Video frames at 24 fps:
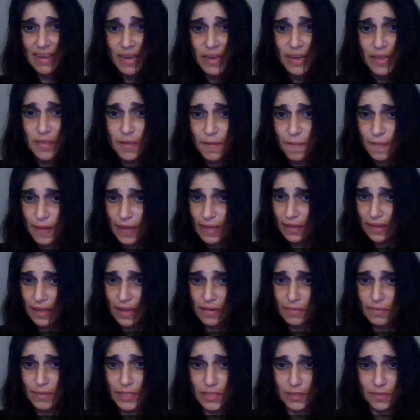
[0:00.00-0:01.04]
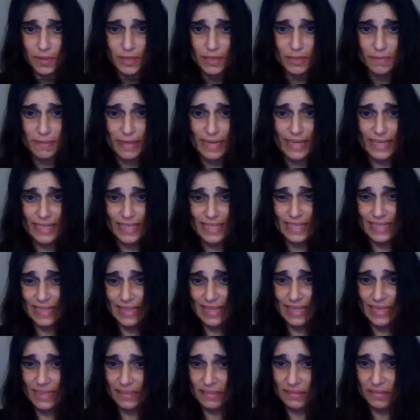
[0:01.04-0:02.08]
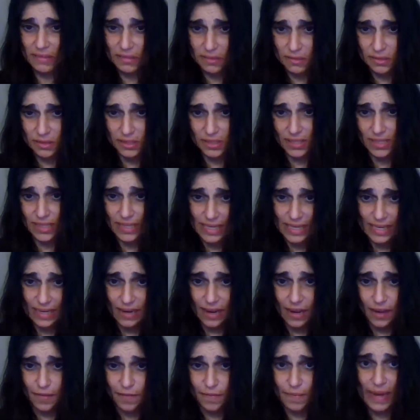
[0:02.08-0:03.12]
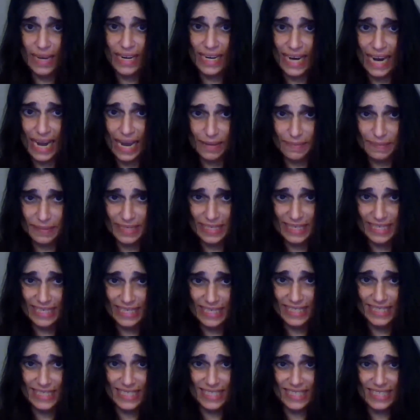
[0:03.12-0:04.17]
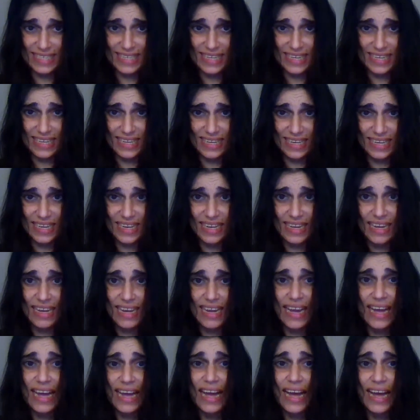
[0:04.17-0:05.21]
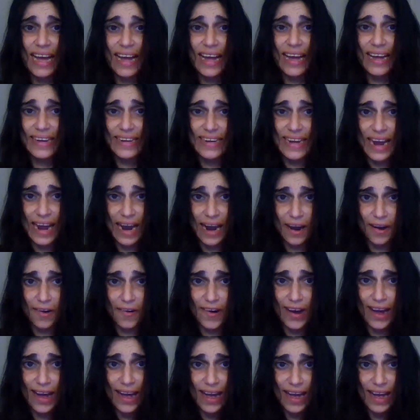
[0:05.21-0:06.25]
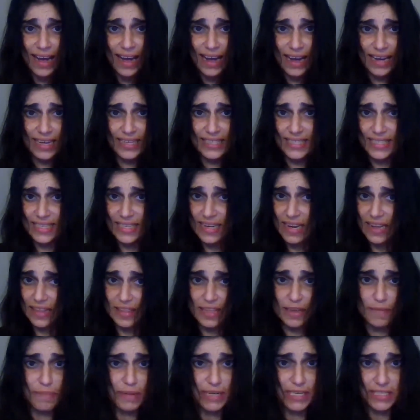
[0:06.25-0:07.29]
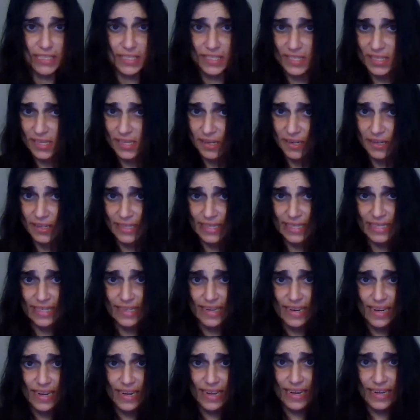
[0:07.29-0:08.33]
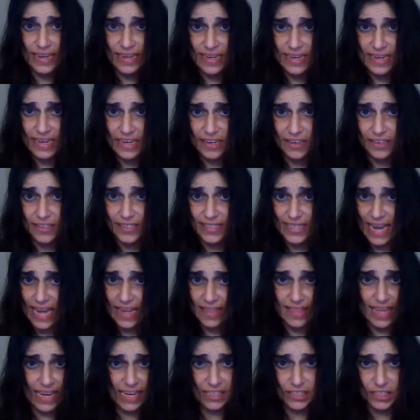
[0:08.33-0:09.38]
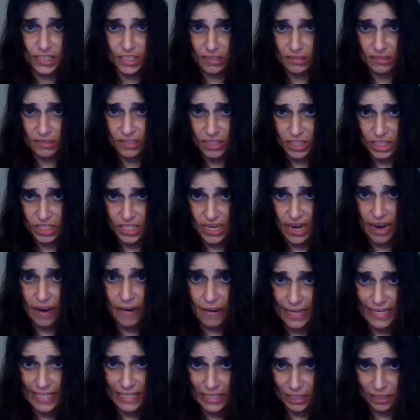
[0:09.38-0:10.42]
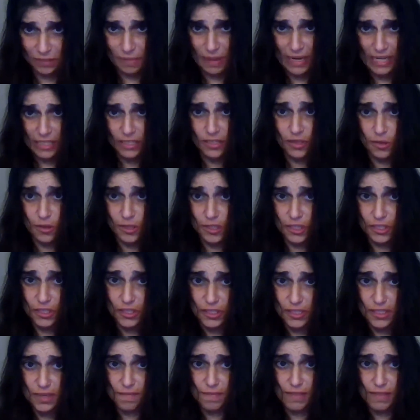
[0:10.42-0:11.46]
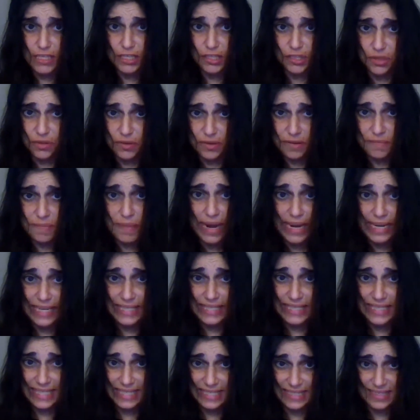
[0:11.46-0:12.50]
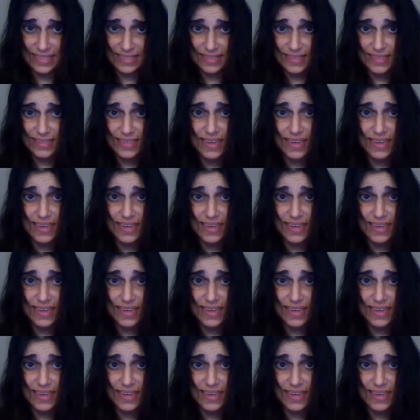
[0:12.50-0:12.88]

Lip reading: The veil on which was painted the illusion of my happiness. Now I see nothing but a certain and near death. I shall cherish my tortures if they shorten my existence.